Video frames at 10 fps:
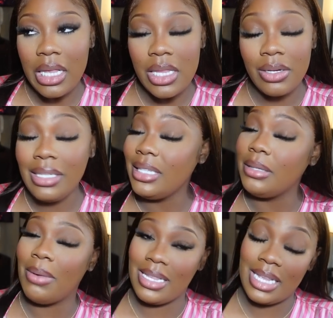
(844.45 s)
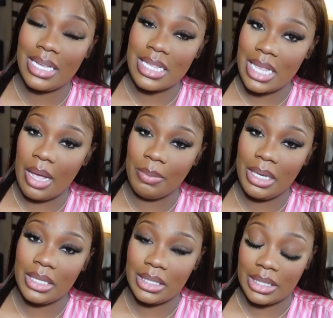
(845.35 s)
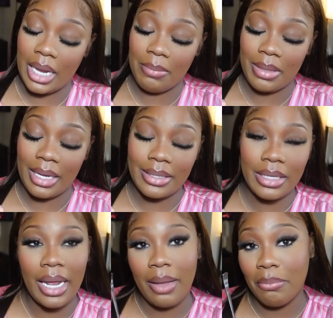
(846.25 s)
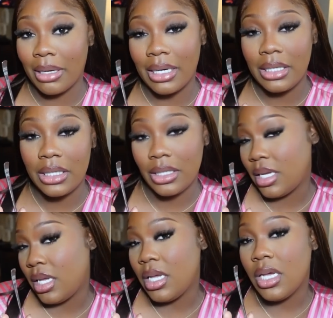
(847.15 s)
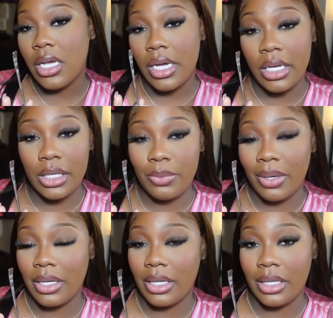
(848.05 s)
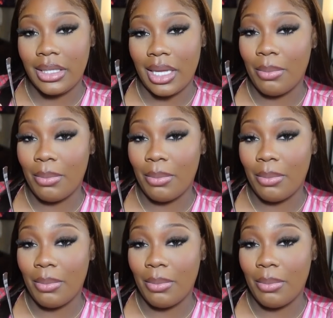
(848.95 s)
So this is my second time eating the same thing today, but it is what it is.